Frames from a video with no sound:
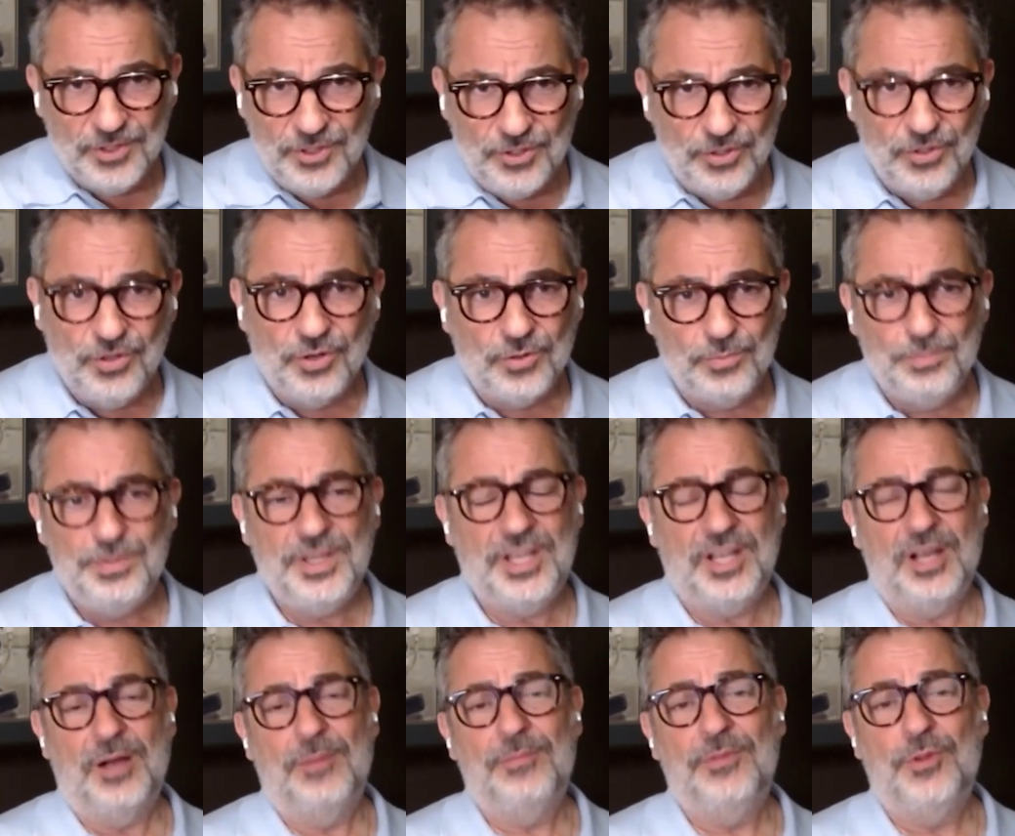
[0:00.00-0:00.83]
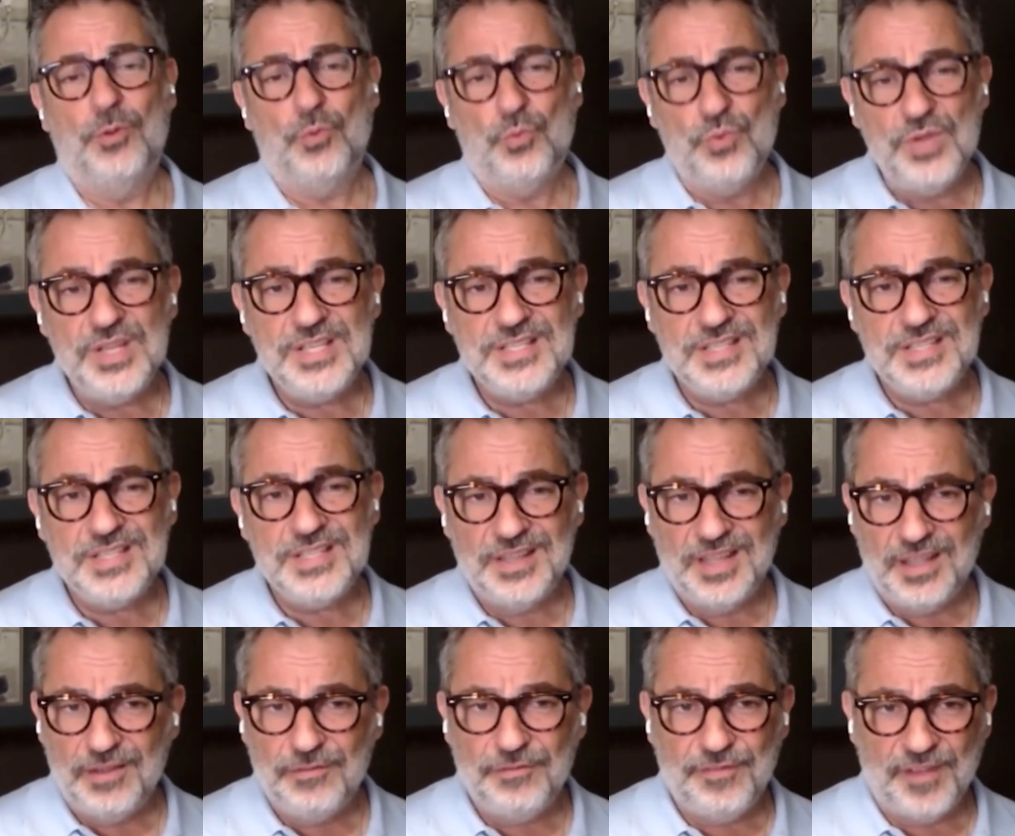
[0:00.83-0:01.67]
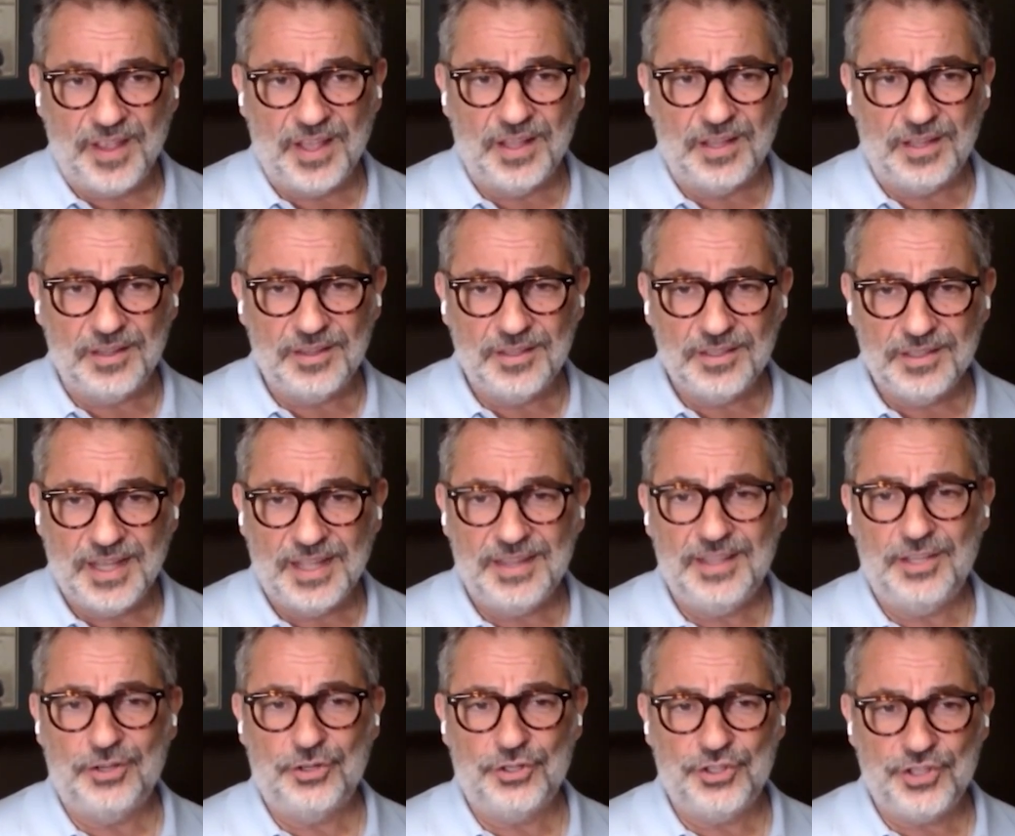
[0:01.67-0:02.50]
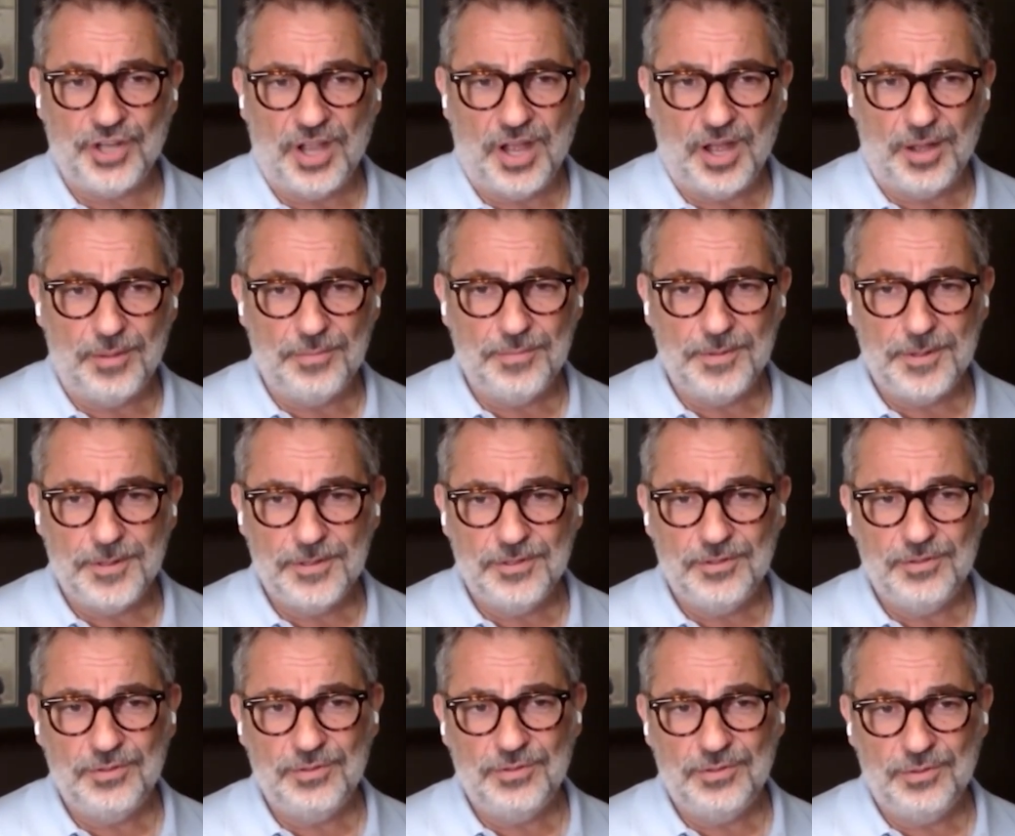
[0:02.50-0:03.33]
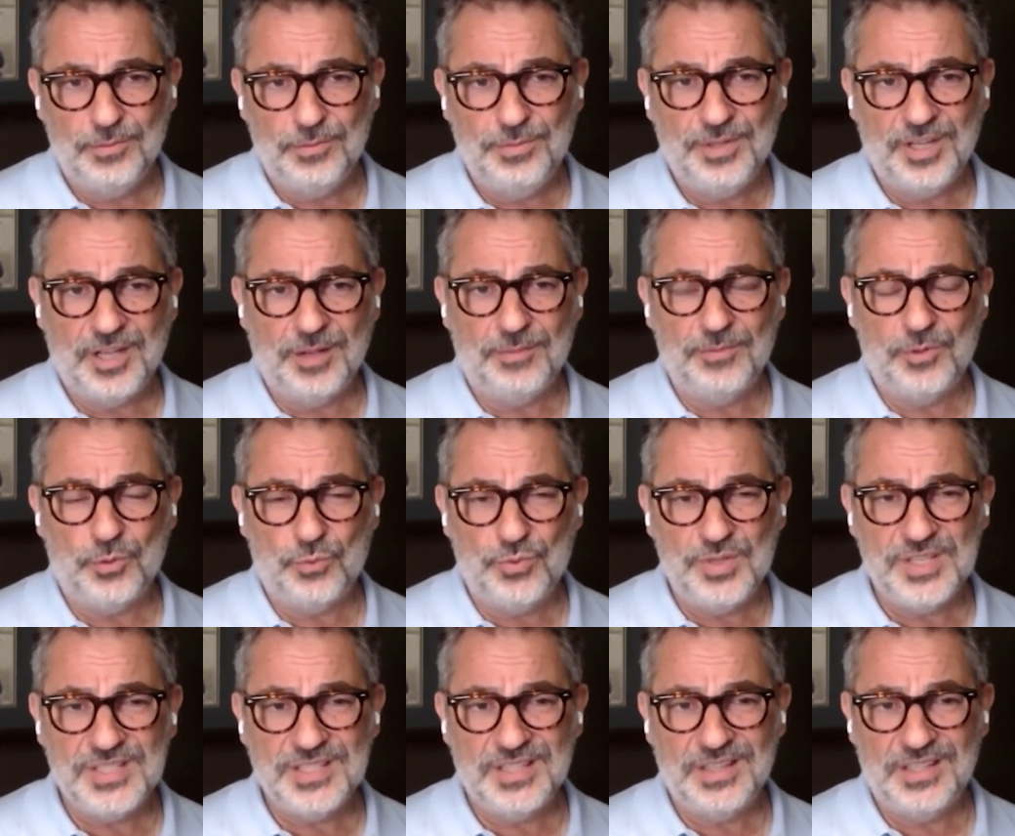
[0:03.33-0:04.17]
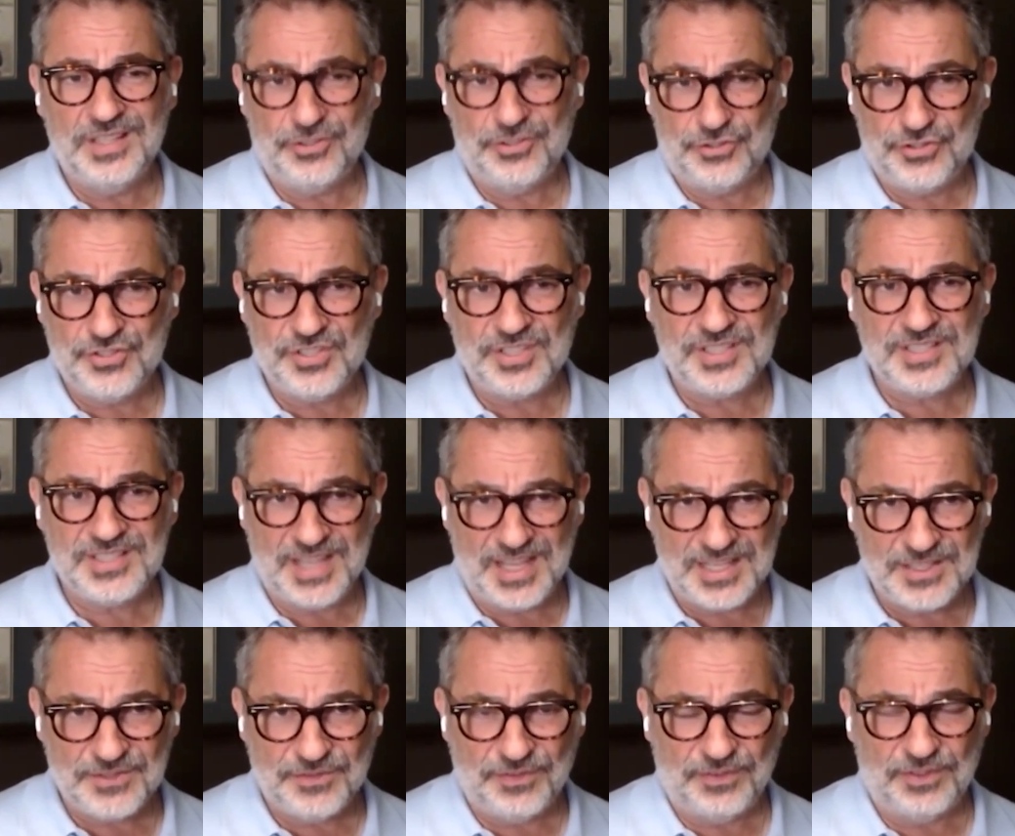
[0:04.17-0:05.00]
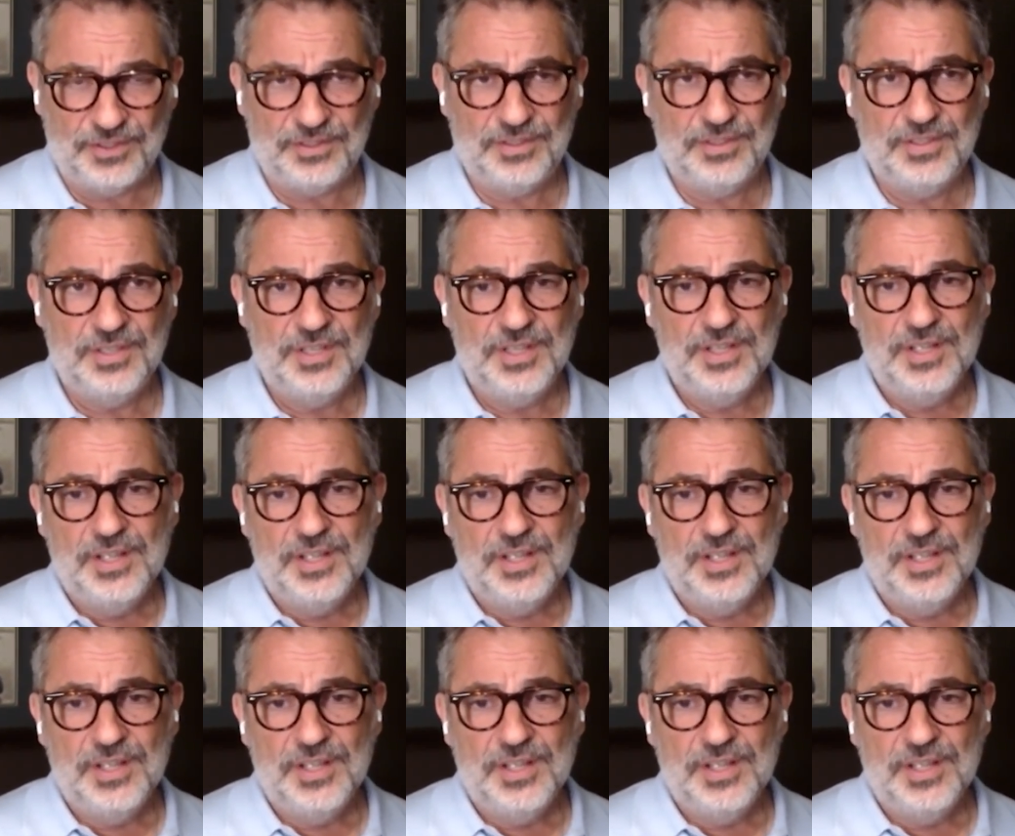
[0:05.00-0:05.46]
You don't become the reason they failed at their job. You become the reason they're successful.